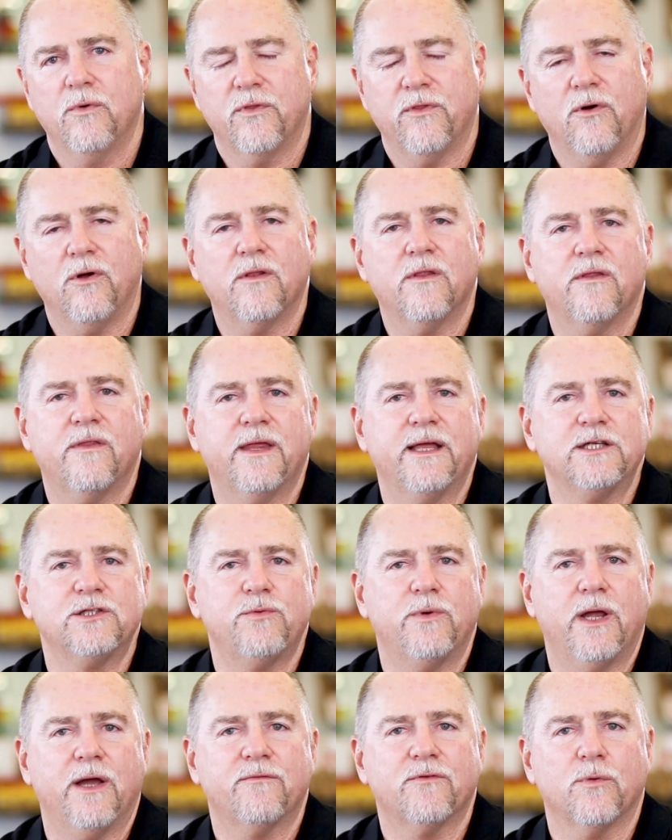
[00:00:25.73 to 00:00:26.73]
With all the things
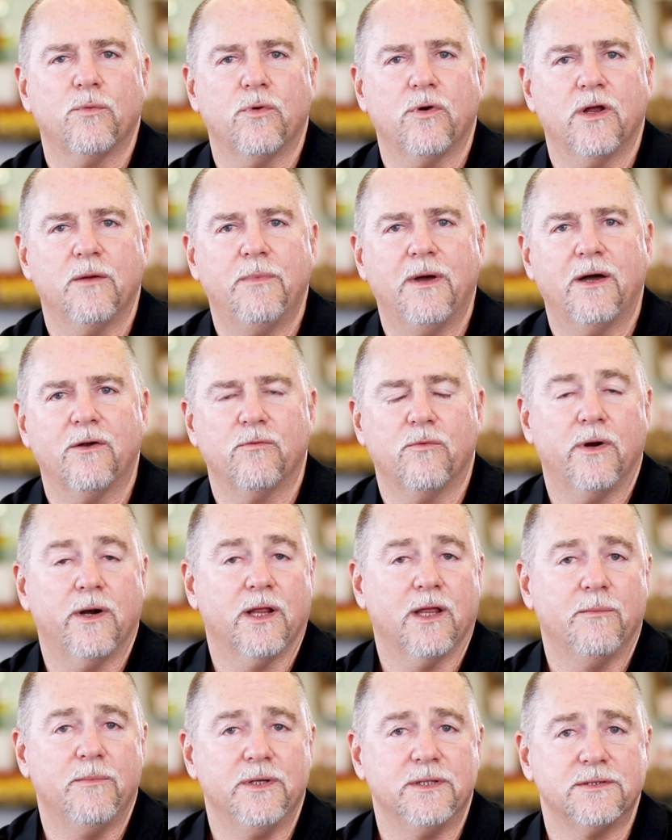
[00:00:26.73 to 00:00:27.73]
we have to worry about
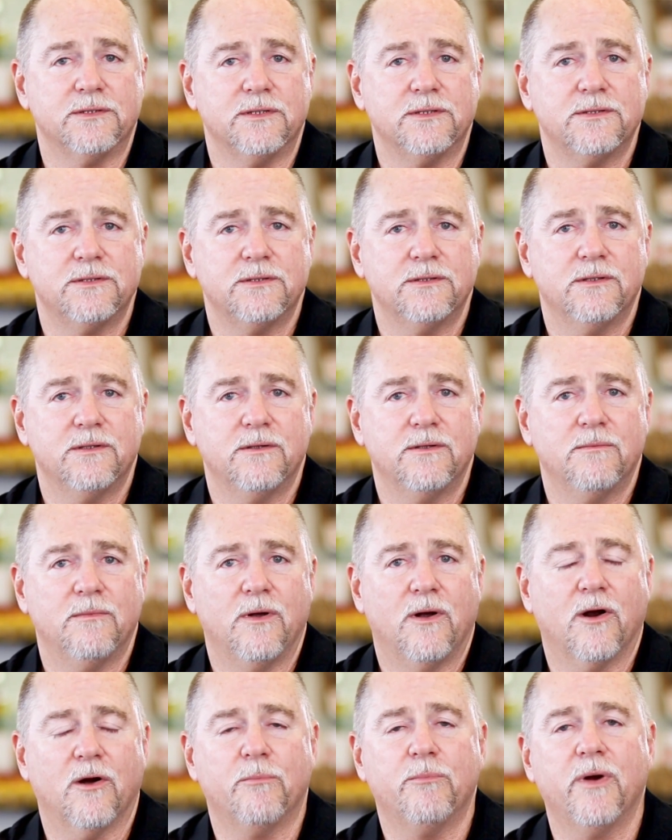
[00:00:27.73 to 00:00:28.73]
running a business, our